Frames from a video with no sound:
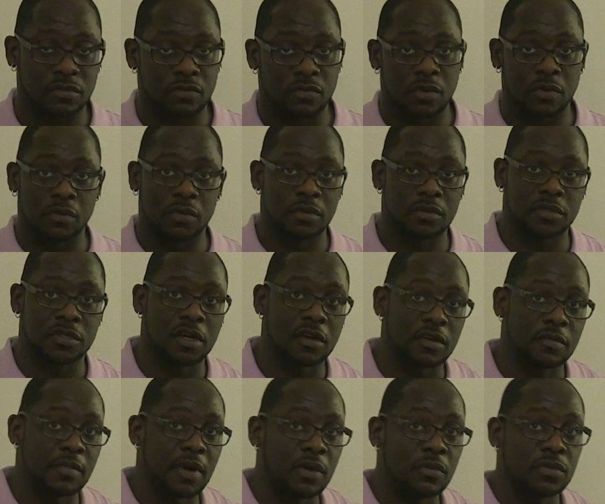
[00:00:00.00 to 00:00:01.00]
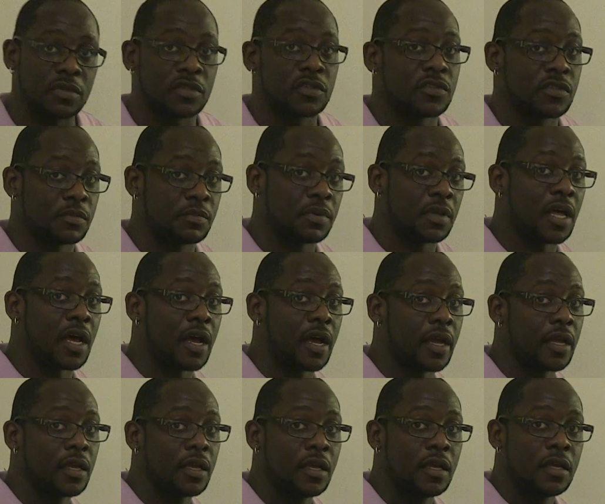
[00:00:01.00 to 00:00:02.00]
what we were talking about with the
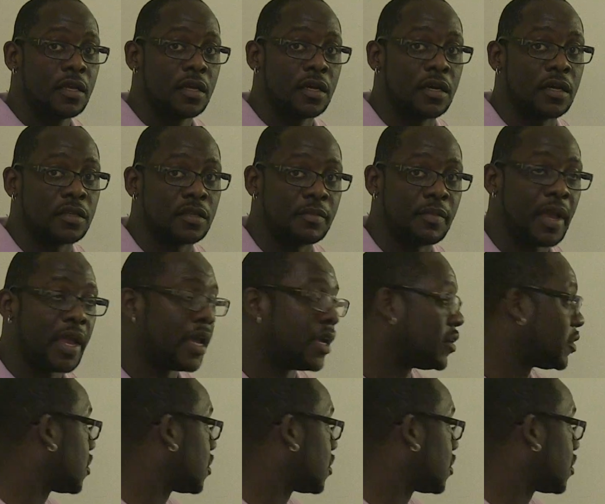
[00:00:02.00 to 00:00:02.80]
supply demand